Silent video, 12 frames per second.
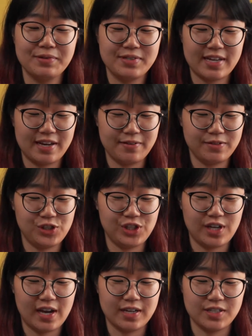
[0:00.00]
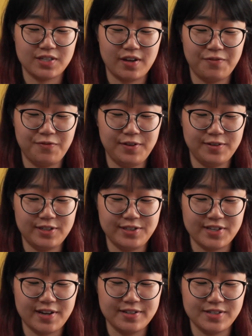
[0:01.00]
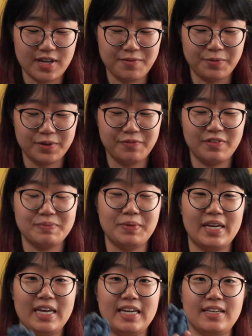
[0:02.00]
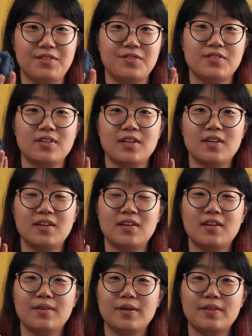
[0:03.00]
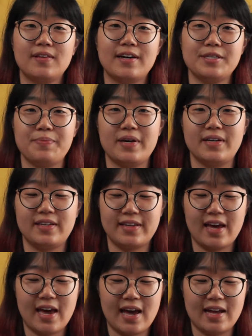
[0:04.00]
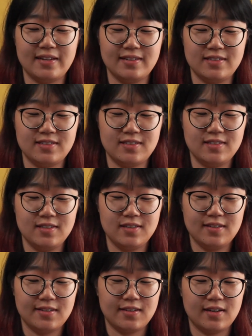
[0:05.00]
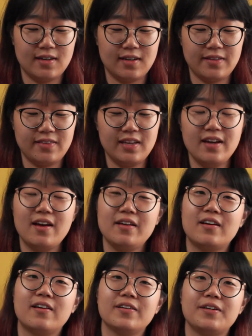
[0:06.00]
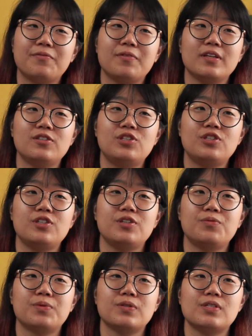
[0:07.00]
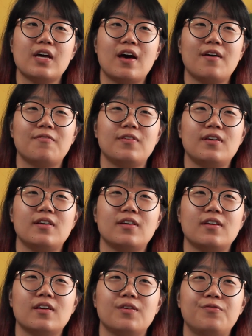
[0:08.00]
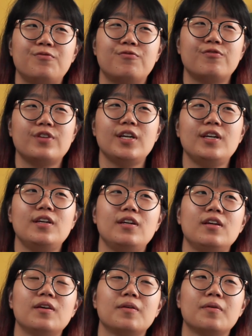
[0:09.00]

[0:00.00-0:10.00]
So she has a few designs, and one of them is dice bag, and I think I got it when she was having a free.